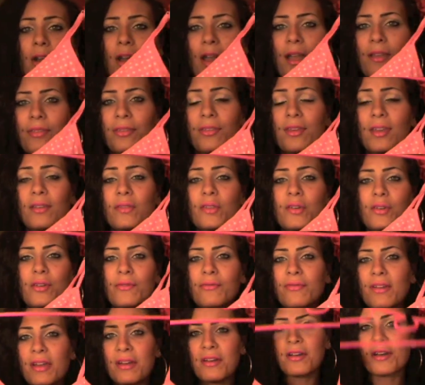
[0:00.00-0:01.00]
I think they're
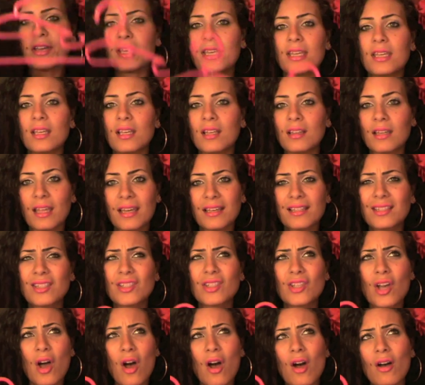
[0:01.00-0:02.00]
very like
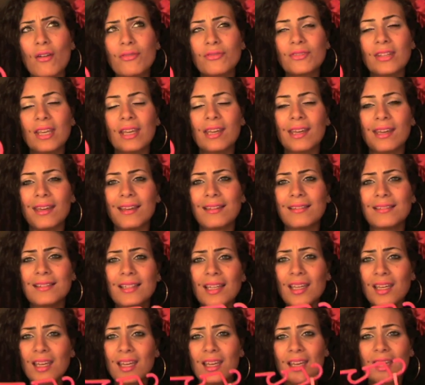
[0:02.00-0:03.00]
soft and
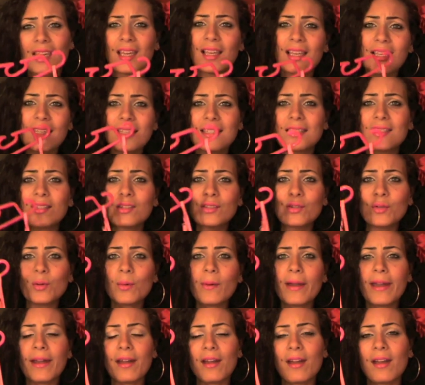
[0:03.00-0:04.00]
easy to
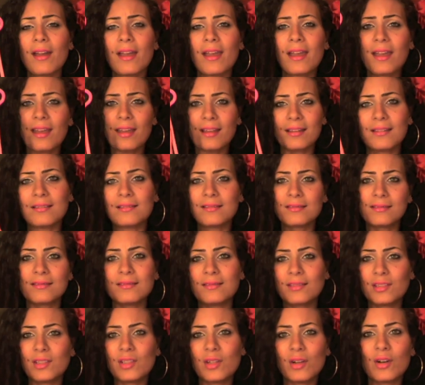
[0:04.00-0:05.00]
wear and
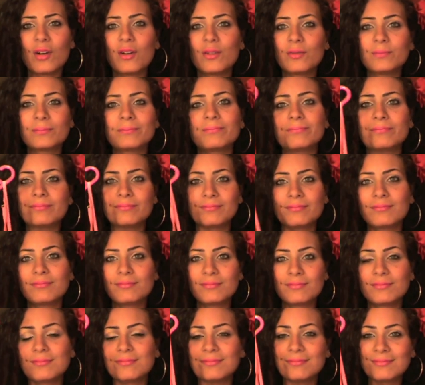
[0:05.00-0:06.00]
you know
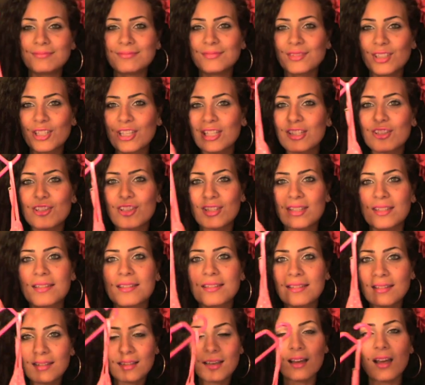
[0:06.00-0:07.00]
you can just
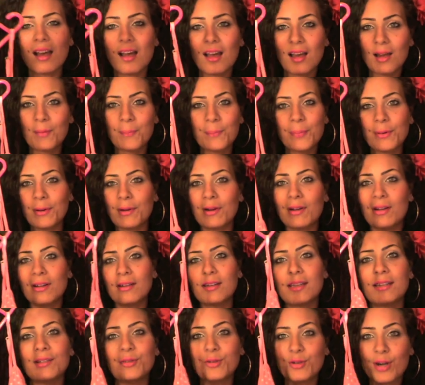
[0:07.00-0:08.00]
uh, put
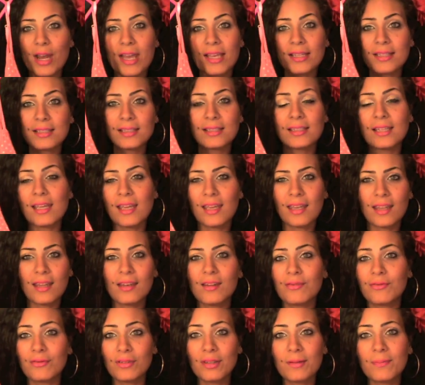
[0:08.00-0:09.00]
on a dress and
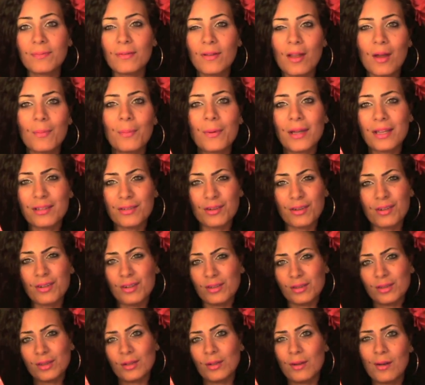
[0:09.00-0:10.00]
a flip-flop and you're
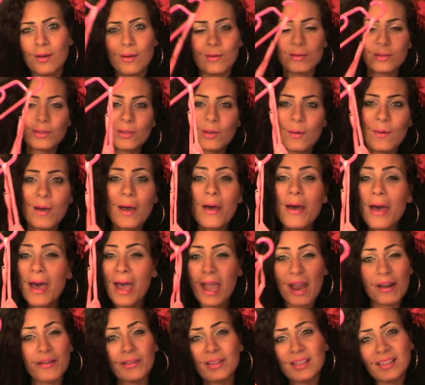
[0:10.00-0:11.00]
good to go. So
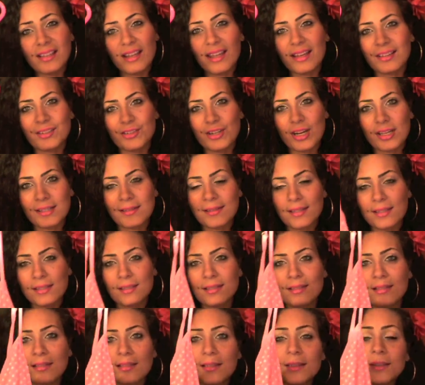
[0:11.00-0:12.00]
I really like
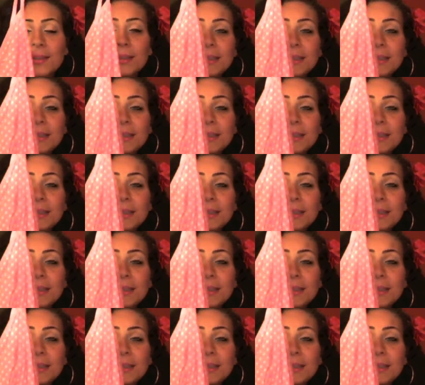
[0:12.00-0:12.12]
dresses.